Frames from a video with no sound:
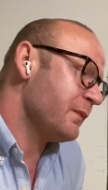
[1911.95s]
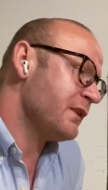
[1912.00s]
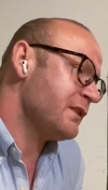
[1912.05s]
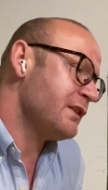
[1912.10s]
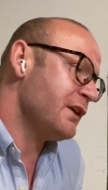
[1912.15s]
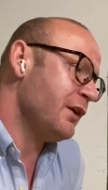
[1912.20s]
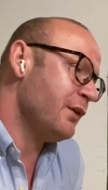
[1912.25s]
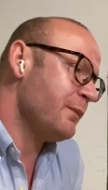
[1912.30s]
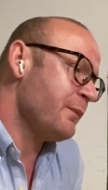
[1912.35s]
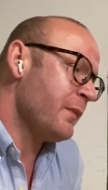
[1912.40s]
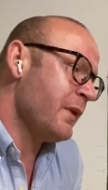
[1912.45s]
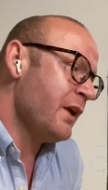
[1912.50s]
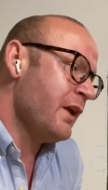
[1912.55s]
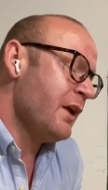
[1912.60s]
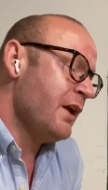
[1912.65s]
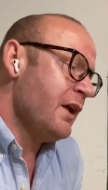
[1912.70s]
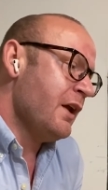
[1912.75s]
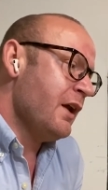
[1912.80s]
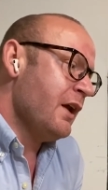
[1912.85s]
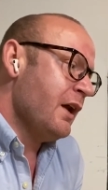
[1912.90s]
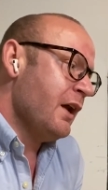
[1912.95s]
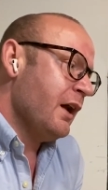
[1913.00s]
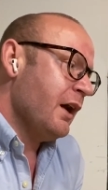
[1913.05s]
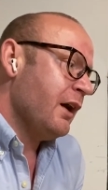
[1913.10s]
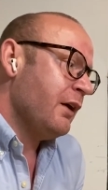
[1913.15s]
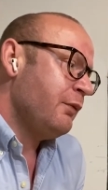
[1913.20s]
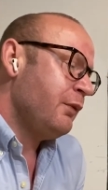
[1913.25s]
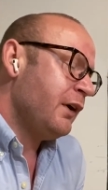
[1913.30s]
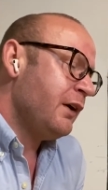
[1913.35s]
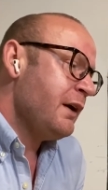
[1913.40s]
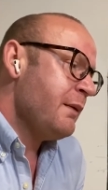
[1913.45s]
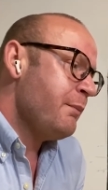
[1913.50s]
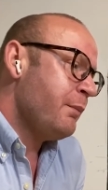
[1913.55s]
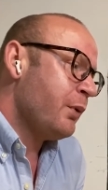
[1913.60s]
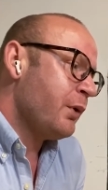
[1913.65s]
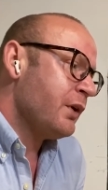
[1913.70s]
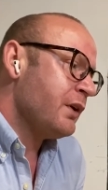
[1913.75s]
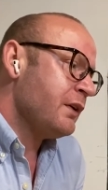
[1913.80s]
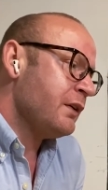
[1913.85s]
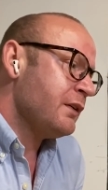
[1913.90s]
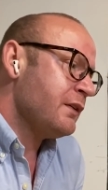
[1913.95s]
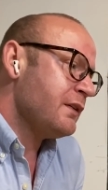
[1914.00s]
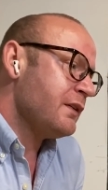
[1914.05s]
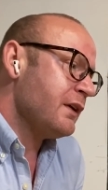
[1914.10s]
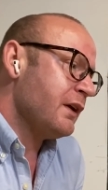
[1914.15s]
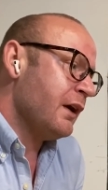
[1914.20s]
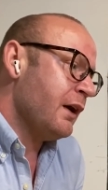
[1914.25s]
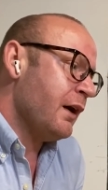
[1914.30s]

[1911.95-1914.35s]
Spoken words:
So a very important